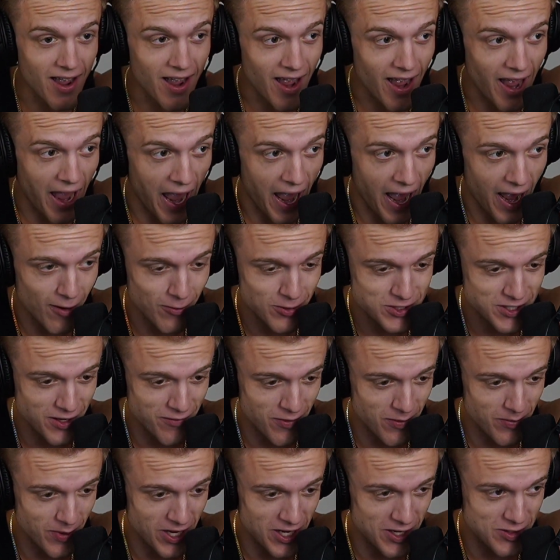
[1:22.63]
How is
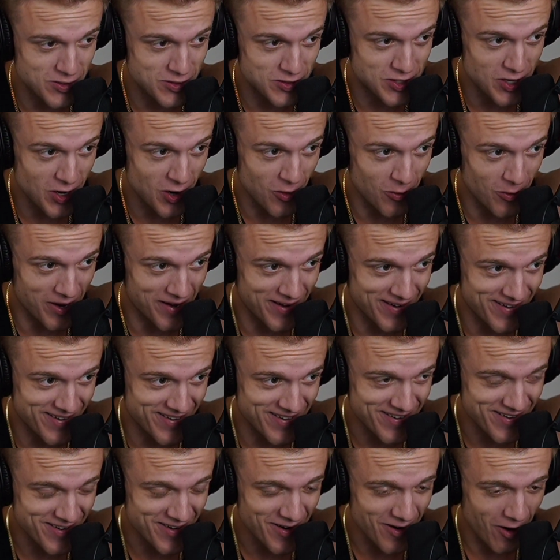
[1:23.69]
everybody doing
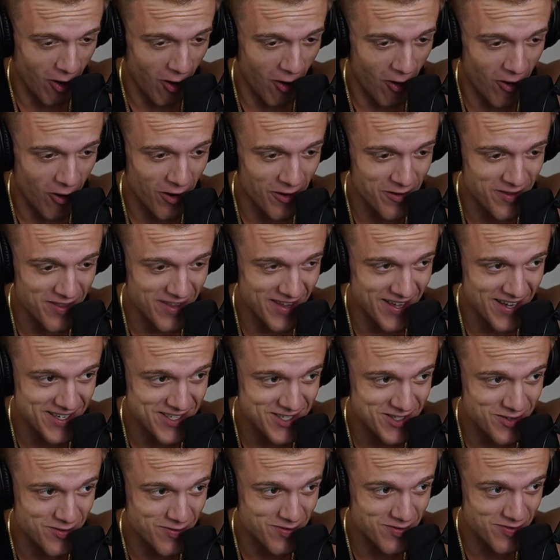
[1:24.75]
on
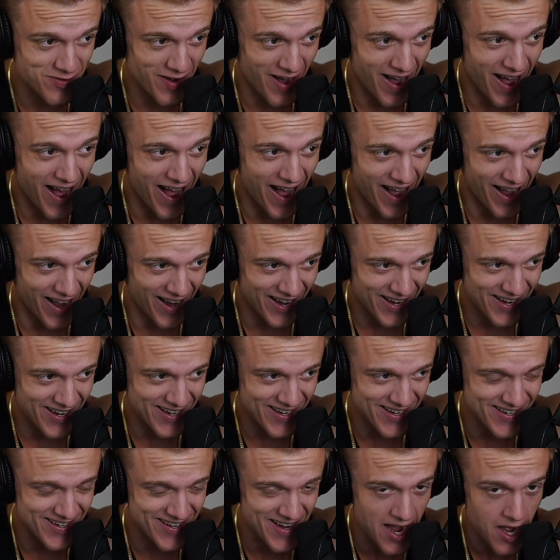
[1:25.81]
this
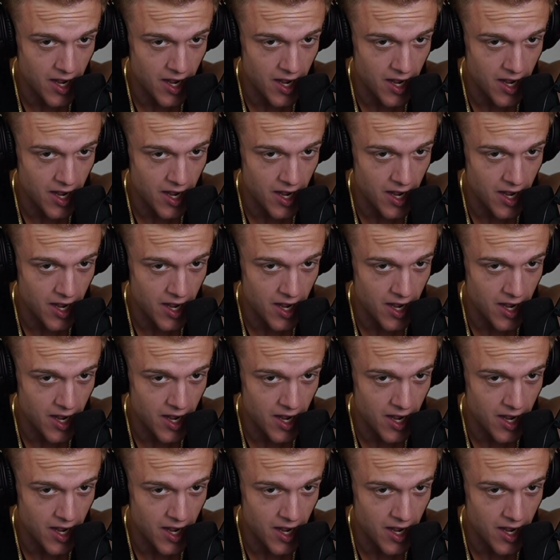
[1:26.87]
fine